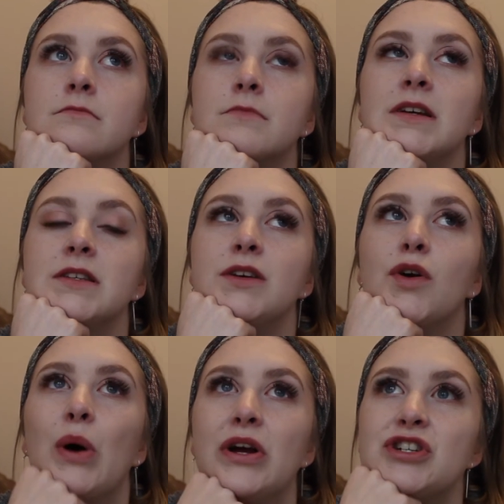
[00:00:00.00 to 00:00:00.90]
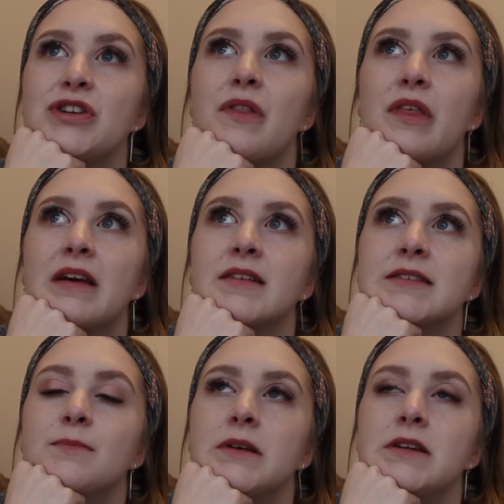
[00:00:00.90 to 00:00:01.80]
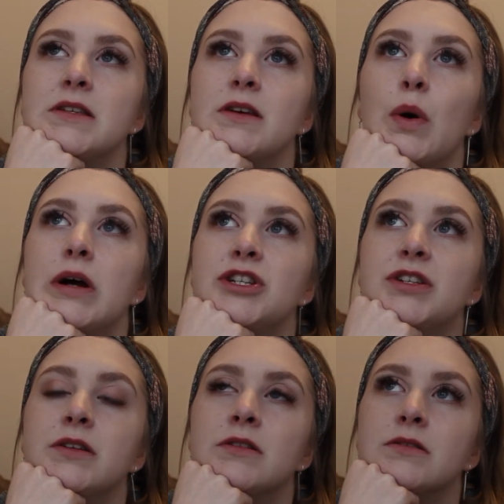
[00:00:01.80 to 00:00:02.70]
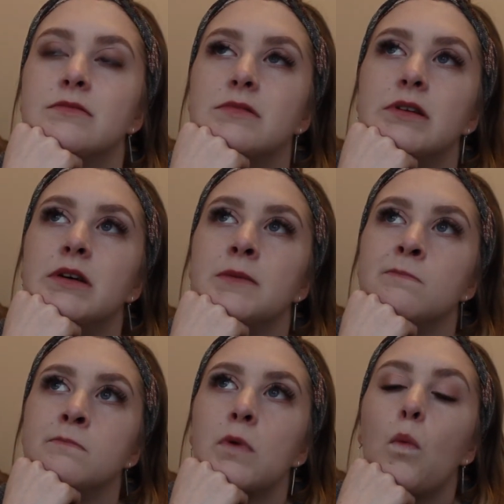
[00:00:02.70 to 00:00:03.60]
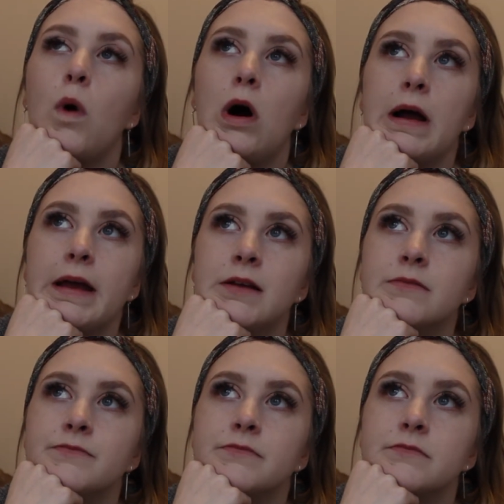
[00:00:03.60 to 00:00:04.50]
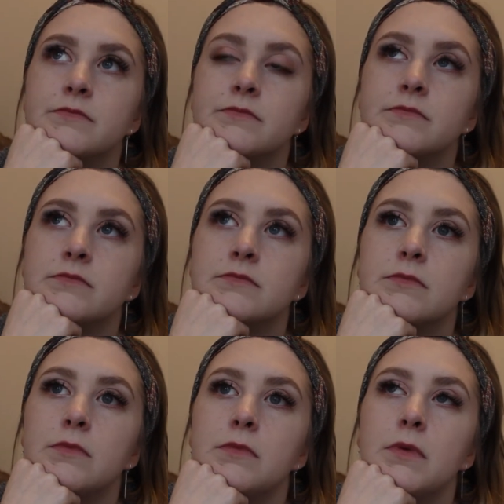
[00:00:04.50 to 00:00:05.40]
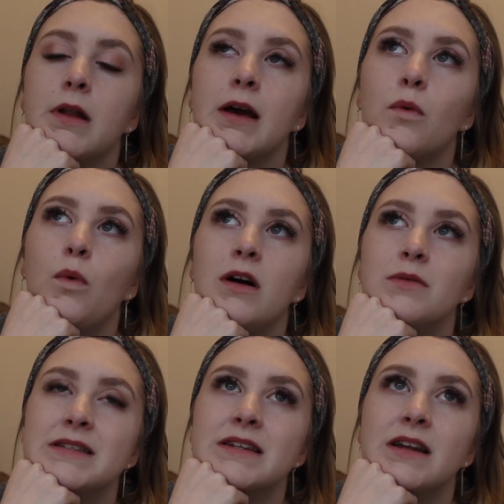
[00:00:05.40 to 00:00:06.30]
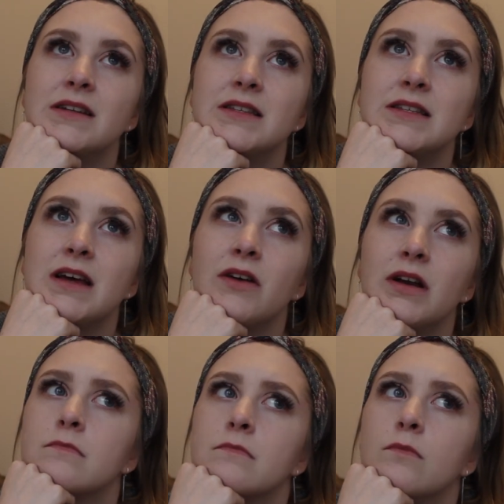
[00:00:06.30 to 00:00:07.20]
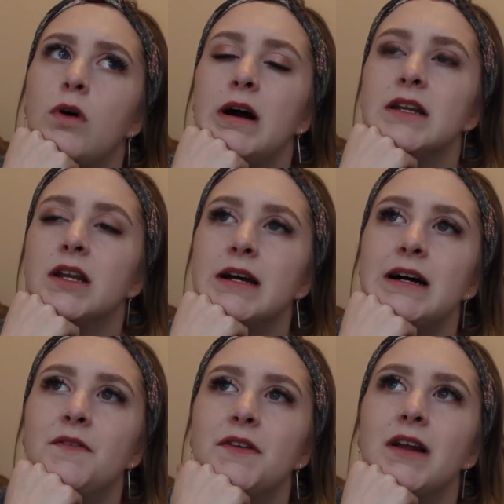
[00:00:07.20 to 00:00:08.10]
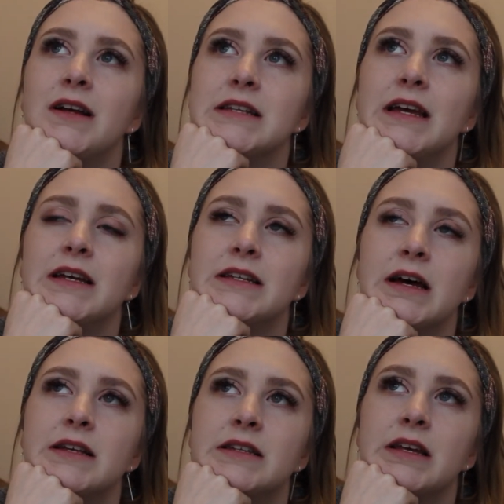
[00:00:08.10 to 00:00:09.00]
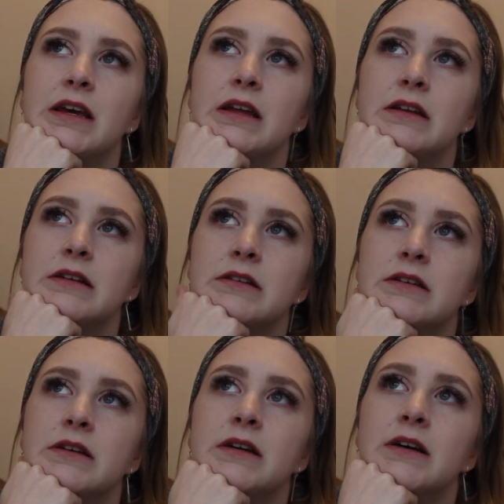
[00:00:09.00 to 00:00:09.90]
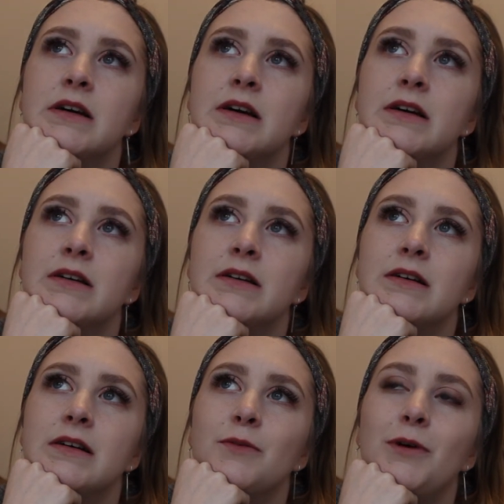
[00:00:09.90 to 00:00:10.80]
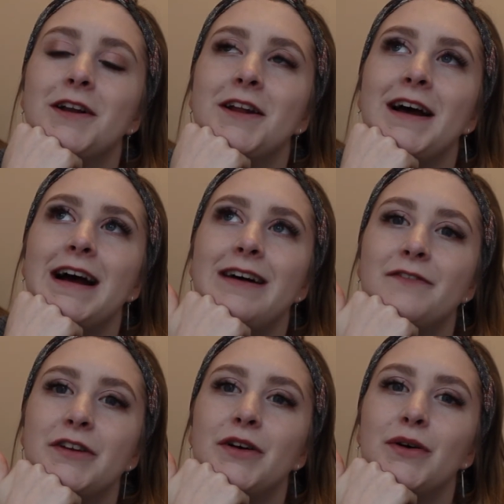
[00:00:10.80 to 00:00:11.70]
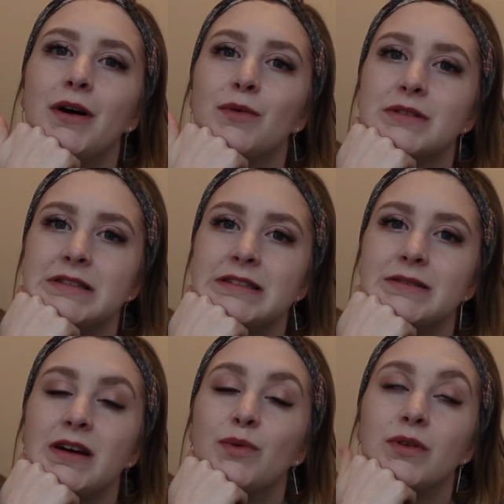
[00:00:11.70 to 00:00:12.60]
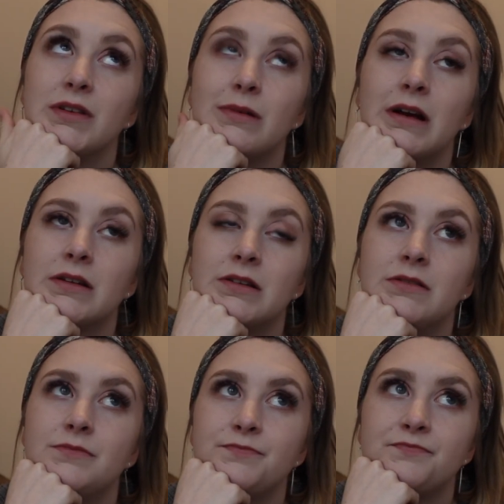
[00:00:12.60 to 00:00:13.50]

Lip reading: makes you question things. It makes you question why. Like, why was it necessary? Why did I have to like take a test again? Why did I have to know I was pregnant?